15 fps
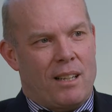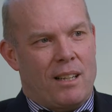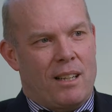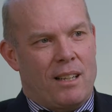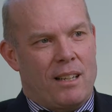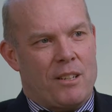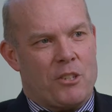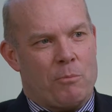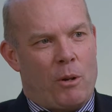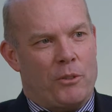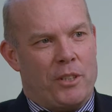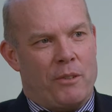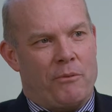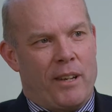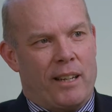a small
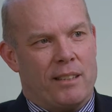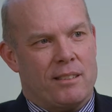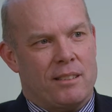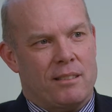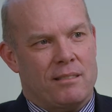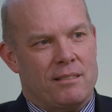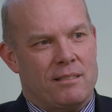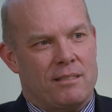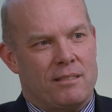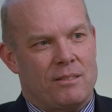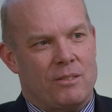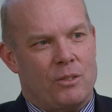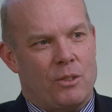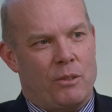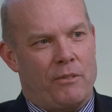defect
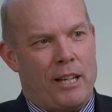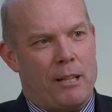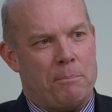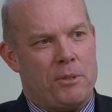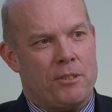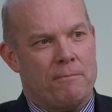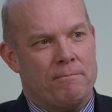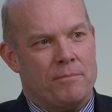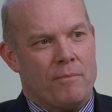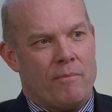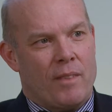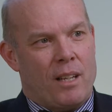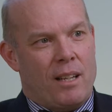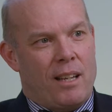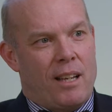develops,
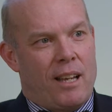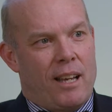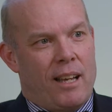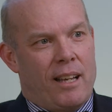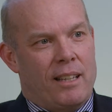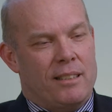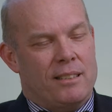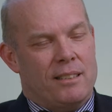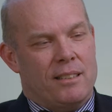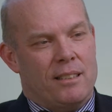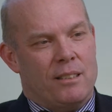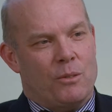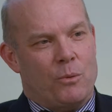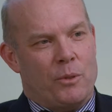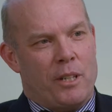and
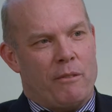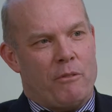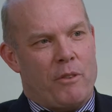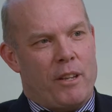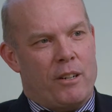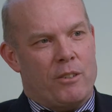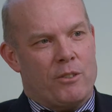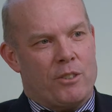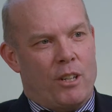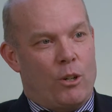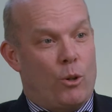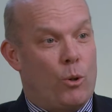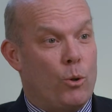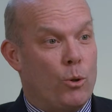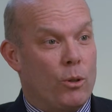whenever there's a
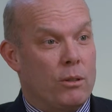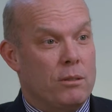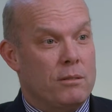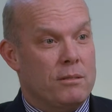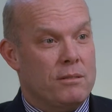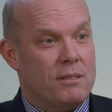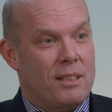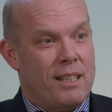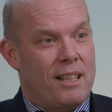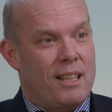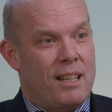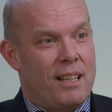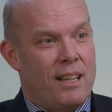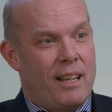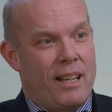hole
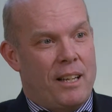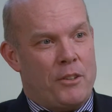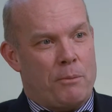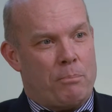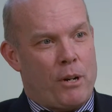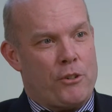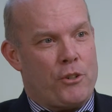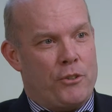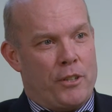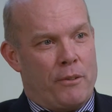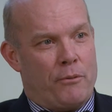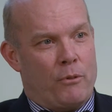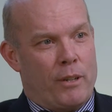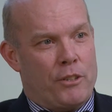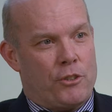and a pressure
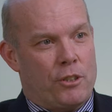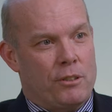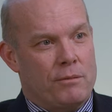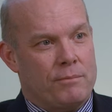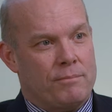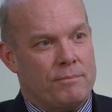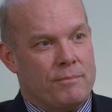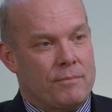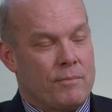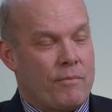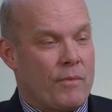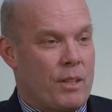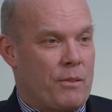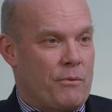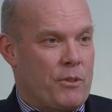differential,
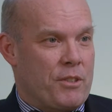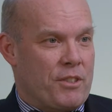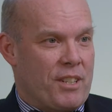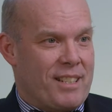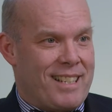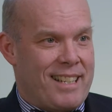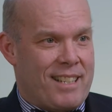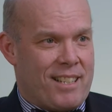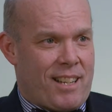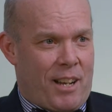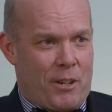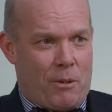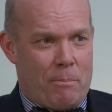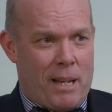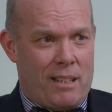for instance
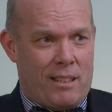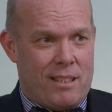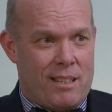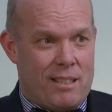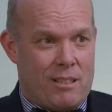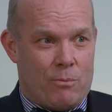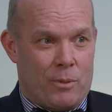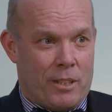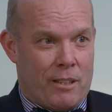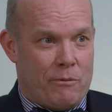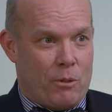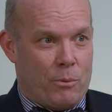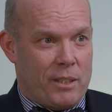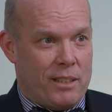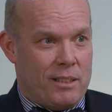inside our bellies,
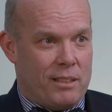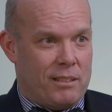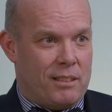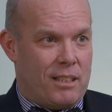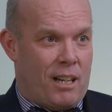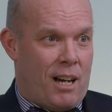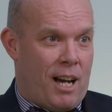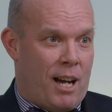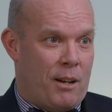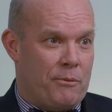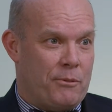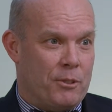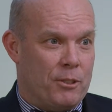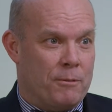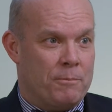whenever we
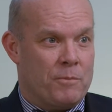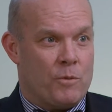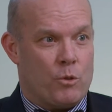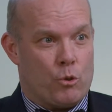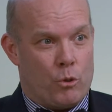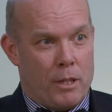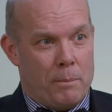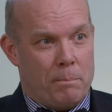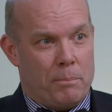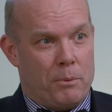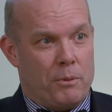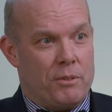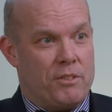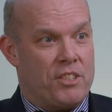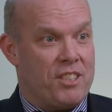cough or trip
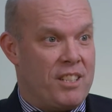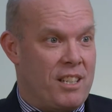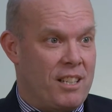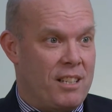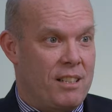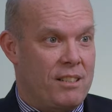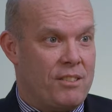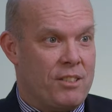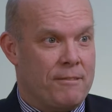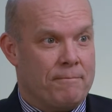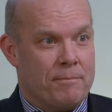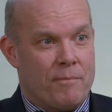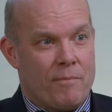or sneeze